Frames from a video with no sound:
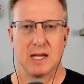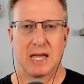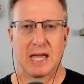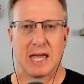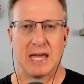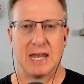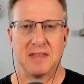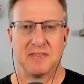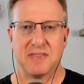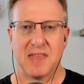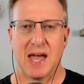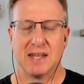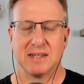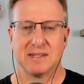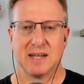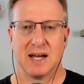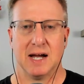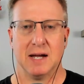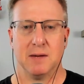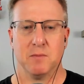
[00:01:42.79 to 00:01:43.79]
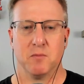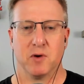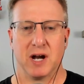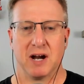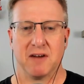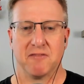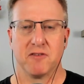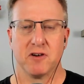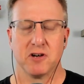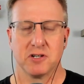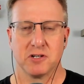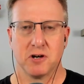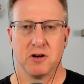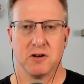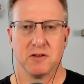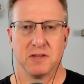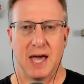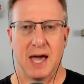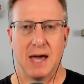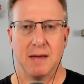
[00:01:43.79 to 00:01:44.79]
And at that time, when I first
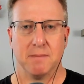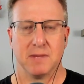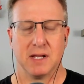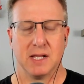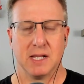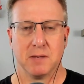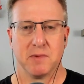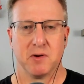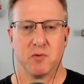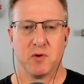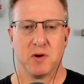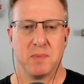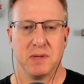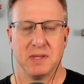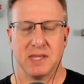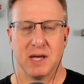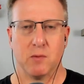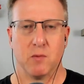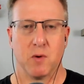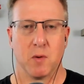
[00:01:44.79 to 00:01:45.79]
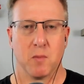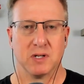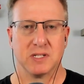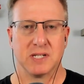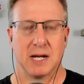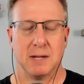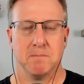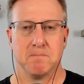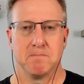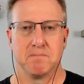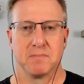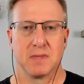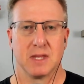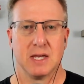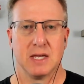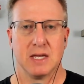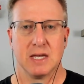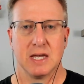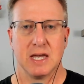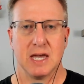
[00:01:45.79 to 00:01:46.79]
heard that, and let me repeat that one more time.
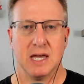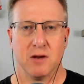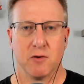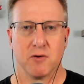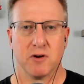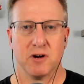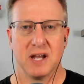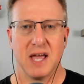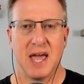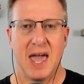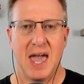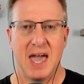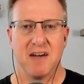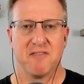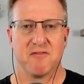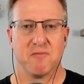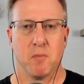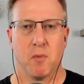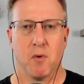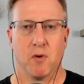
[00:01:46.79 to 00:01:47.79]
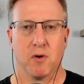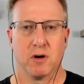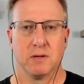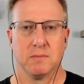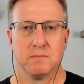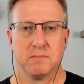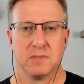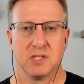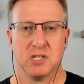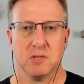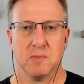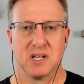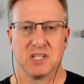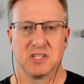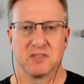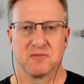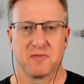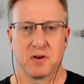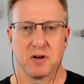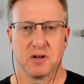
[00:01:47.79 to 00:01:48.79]
In order to have more, you
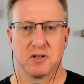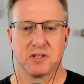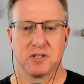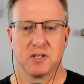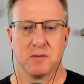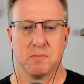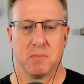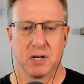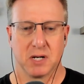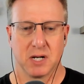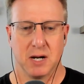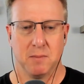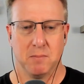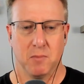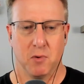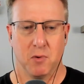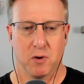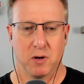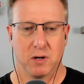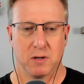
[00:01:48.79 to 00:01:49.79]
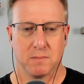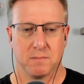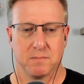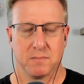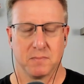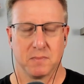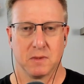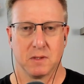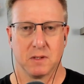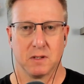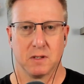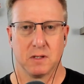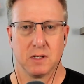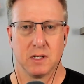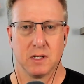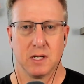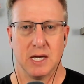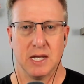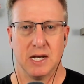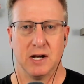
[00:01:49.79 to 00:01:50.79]
must first become more.
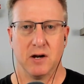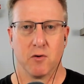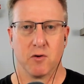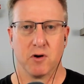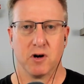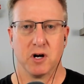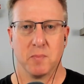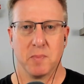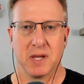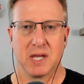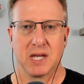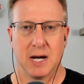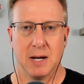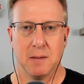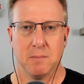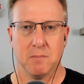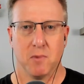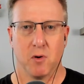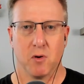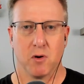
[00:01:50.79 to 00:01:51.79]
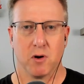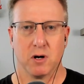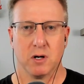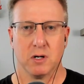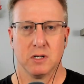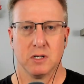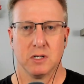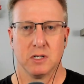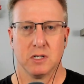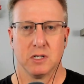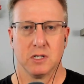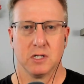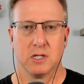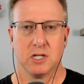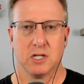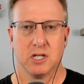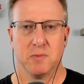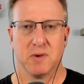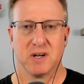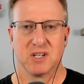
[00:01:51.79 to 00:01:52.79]
And in order to become more,
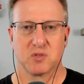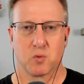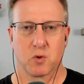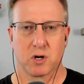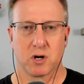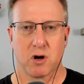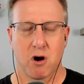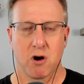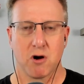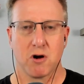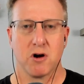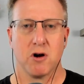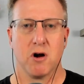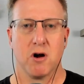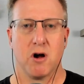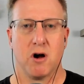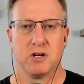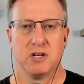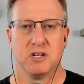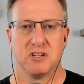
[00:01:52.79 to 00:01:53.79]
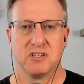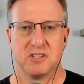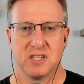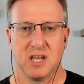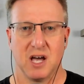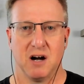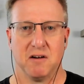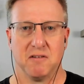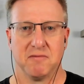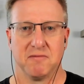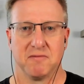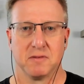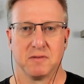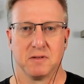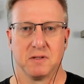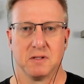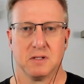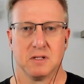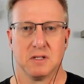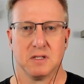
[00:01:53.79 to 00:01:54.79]
you must work harder on yourself
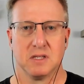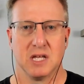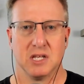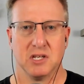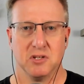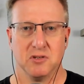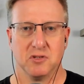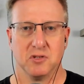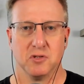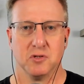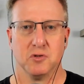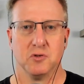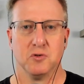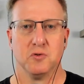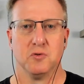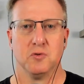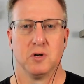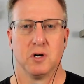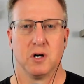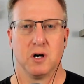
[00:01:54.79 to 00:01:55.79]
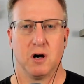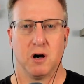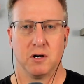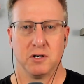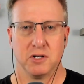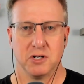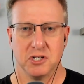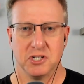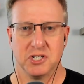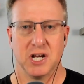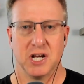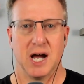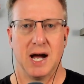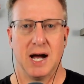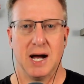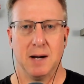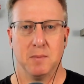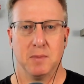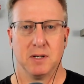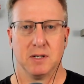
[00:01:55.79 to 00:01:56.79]
than you do on your
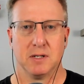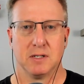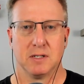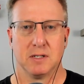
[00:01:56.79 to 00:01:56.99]
job.